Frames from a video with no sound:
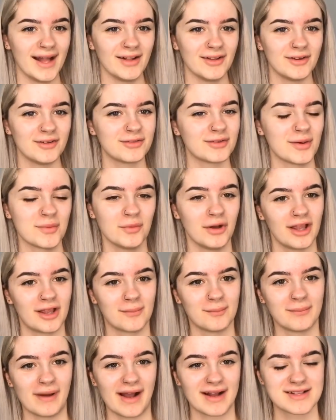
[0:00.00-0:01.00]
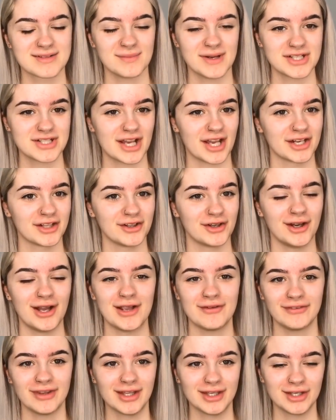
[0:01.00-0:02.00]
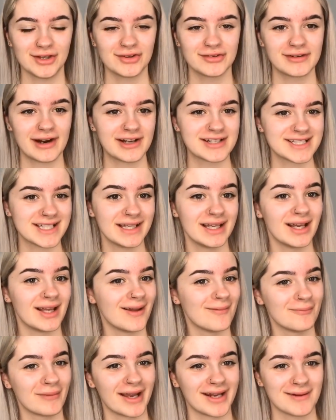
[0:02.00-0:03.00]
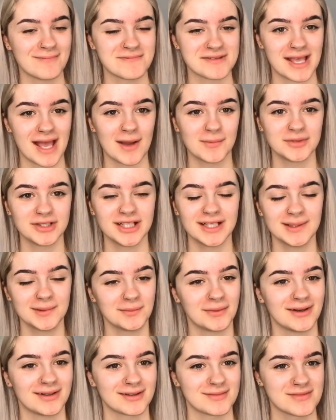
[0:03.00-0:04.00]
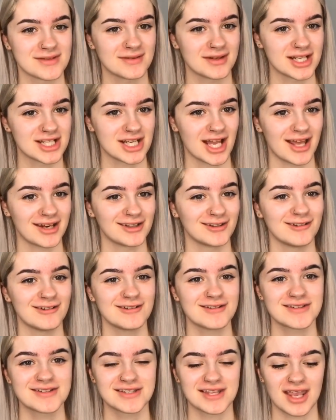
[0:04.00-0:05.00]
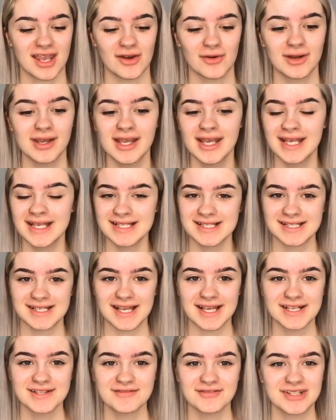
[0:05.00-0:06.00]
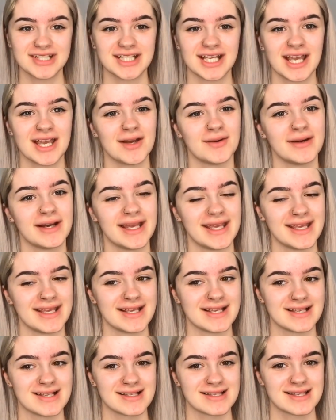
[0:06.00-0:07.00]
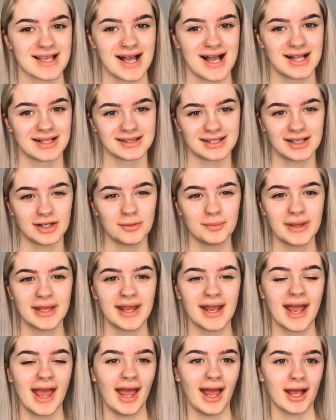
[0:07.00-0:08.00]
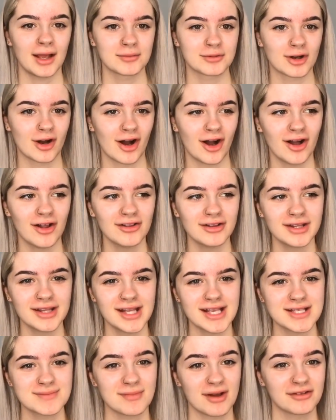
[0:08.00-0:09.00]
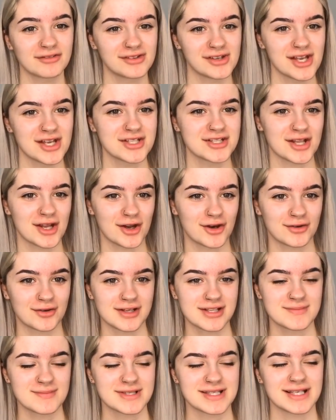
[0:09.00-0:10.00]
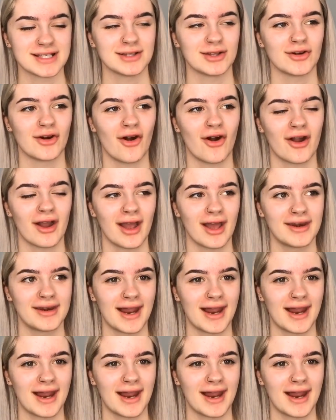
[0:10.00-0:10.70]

Hello everyone, welcome back to my channel. If you're new around here, my name's Emily, welcome to my channel. So today's video is a little bit, I'm calling this my first Christmassy look.